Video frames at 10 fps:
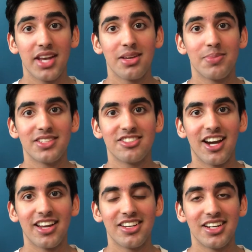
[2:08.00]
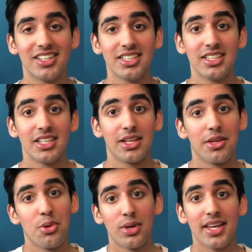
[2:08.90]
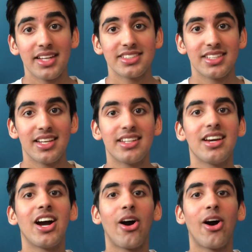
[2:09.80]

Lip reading: end up in China? You guessed it,